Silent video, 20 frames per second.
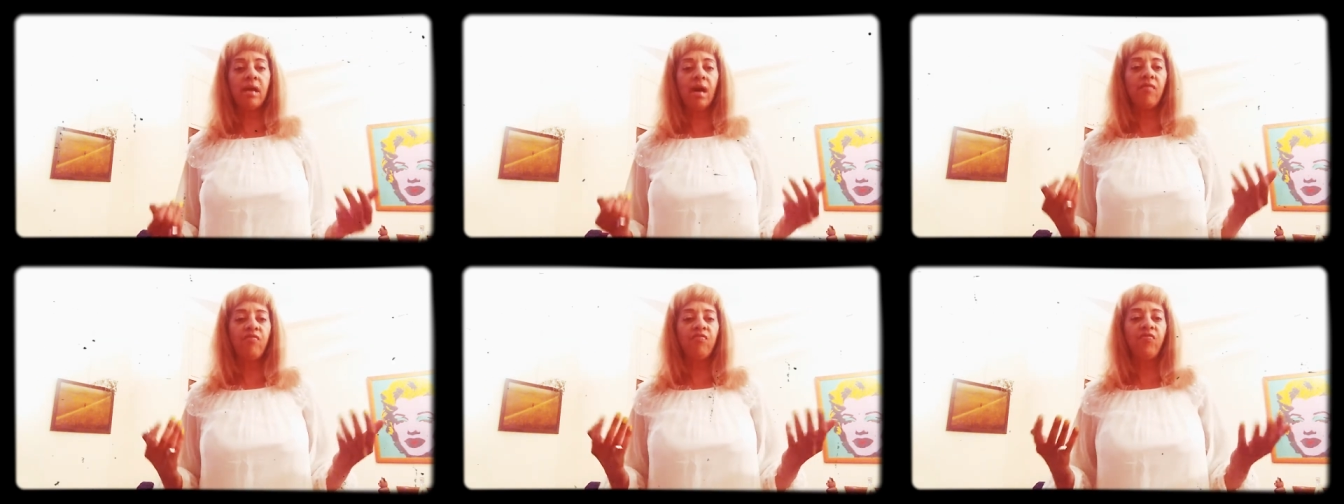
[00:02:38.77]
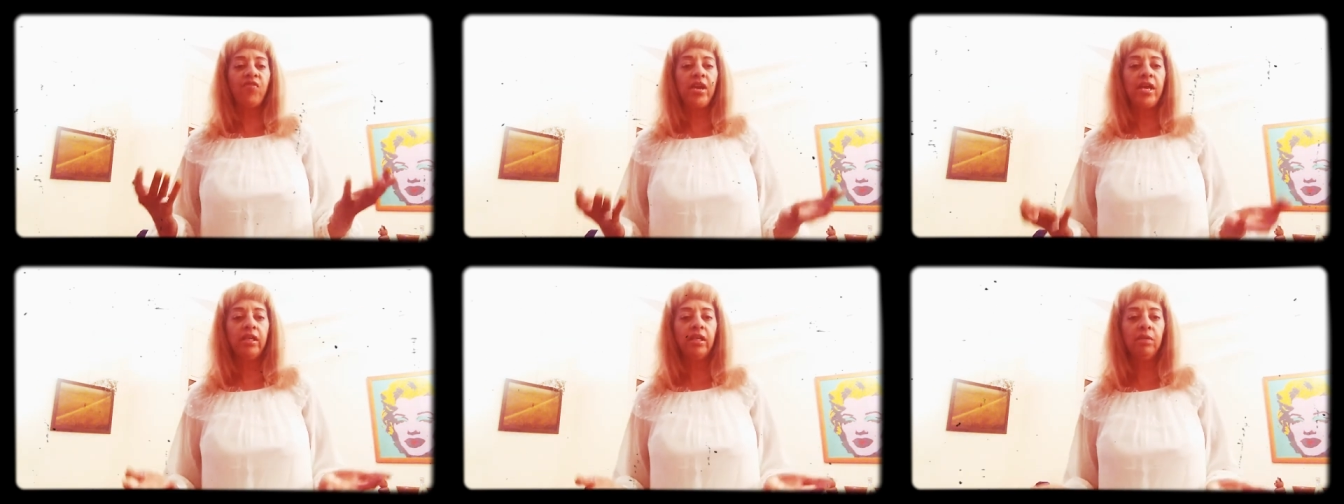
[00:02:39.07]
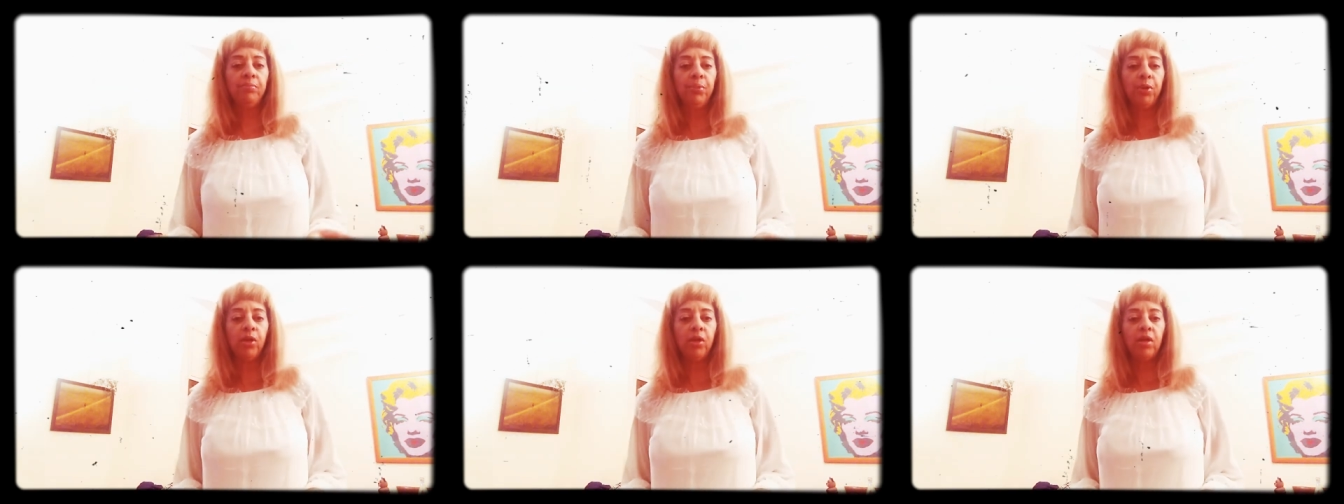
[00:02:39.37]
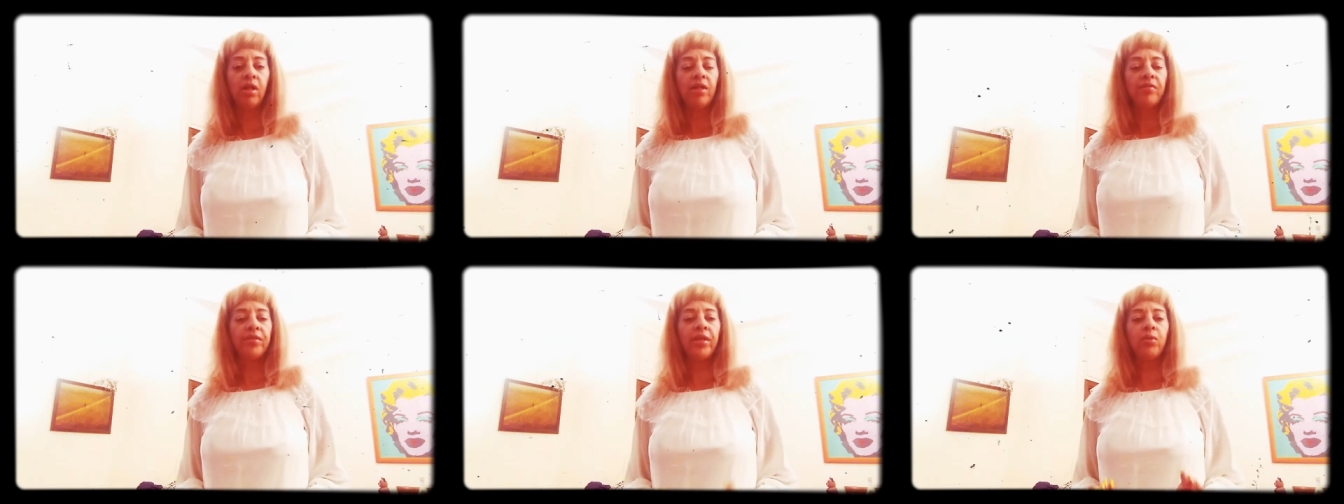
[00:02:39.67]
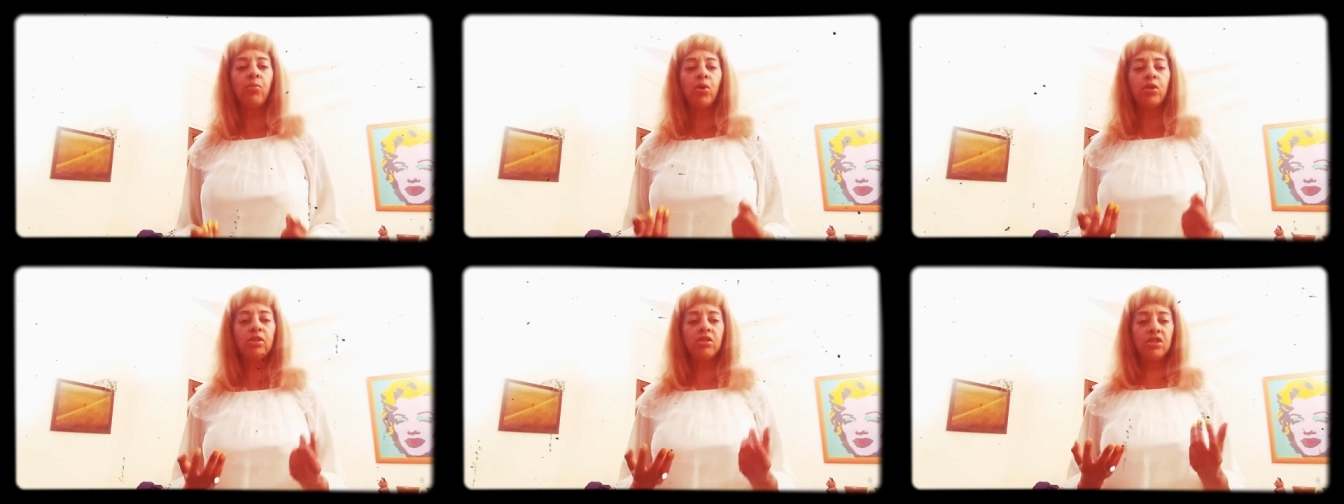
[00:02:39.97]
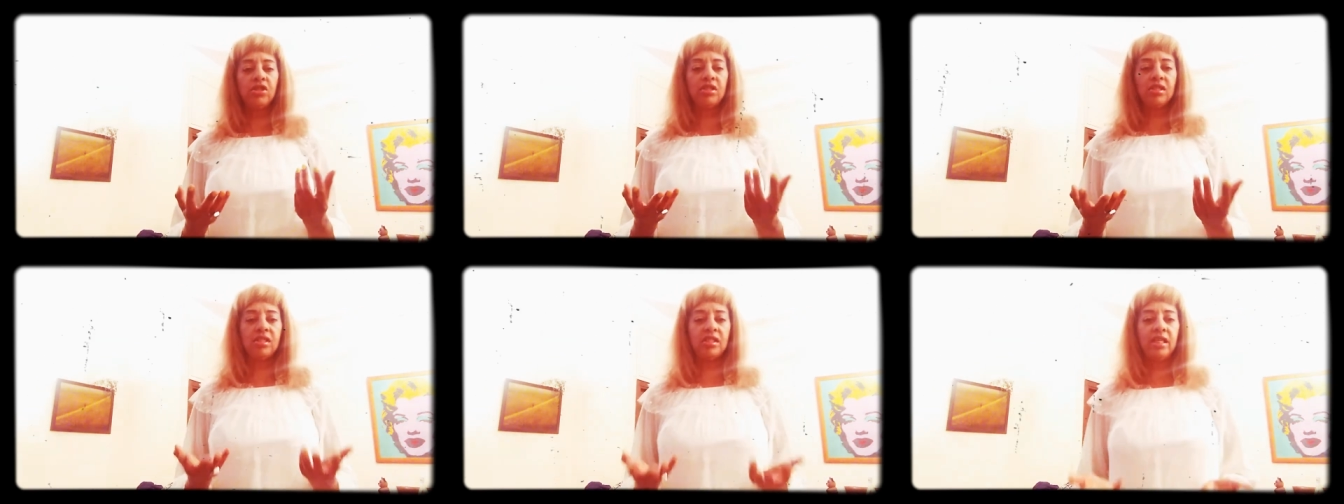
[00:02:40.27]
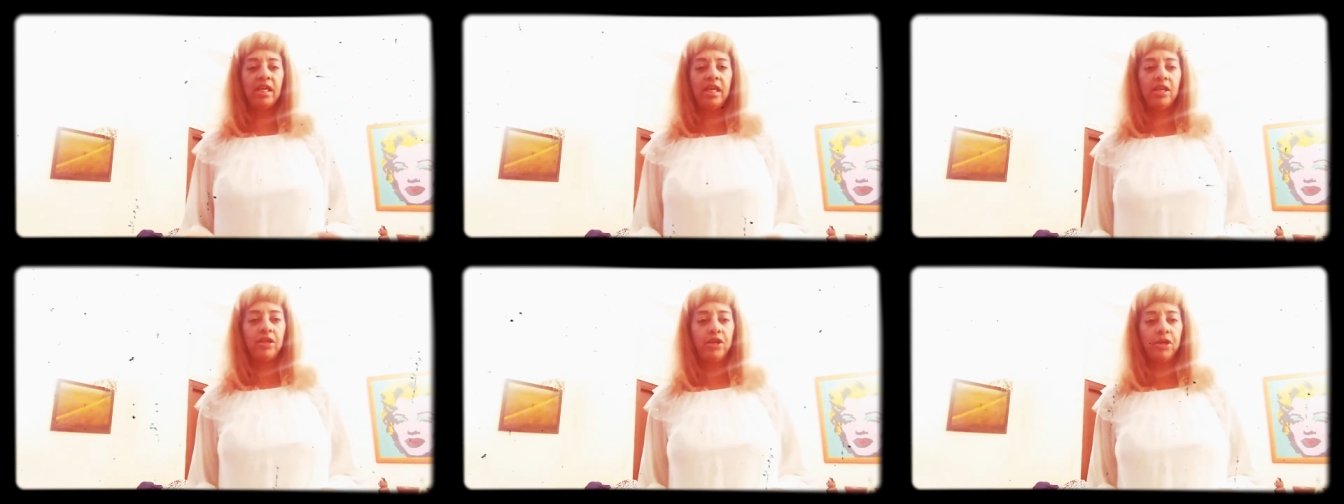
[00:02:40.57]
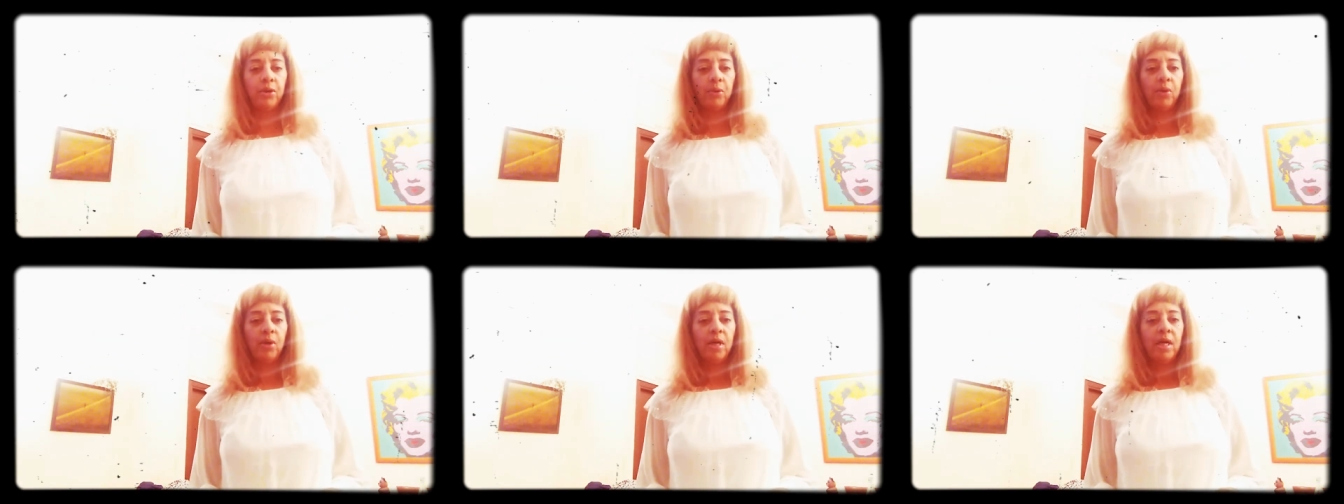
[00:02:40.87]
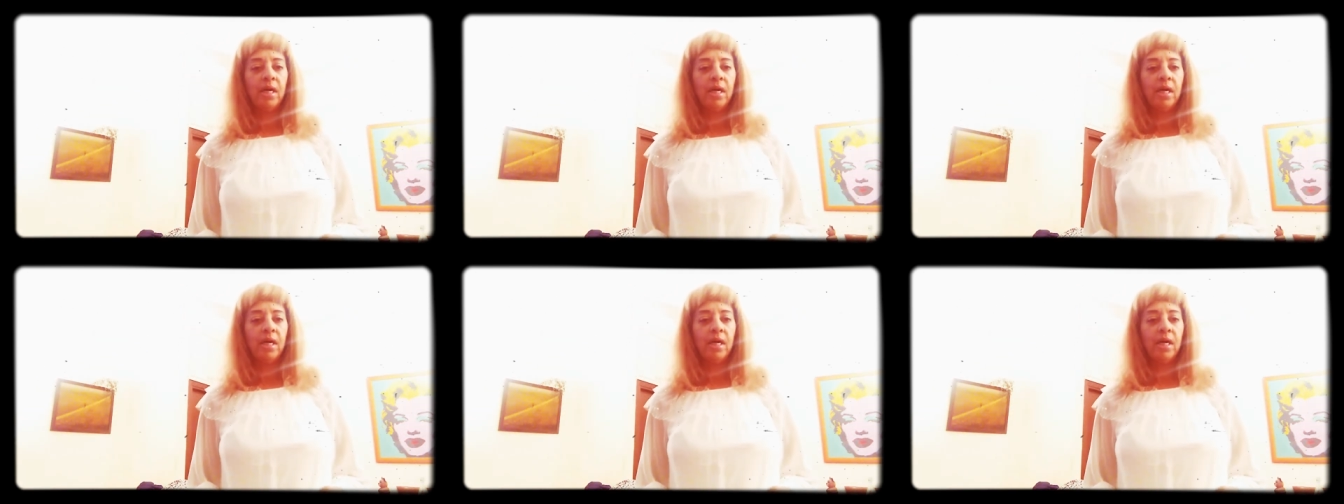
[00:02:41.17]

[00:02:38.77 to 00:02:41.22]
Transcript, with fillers: available. They want to see you.